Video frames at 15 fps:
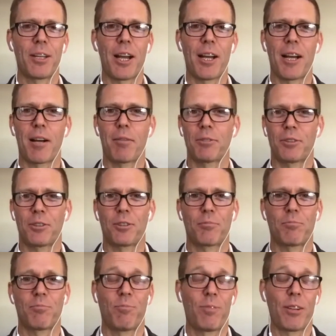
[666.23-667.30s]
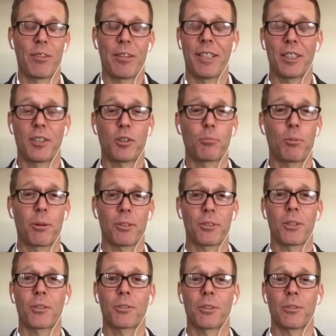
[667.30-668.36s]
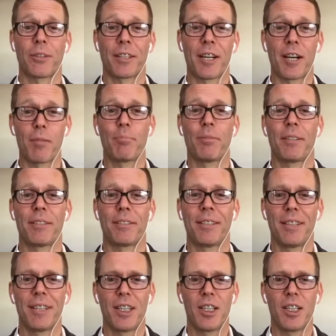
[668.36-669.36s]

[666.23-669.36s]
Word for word: You know, I, I was just very into sports all growing up, and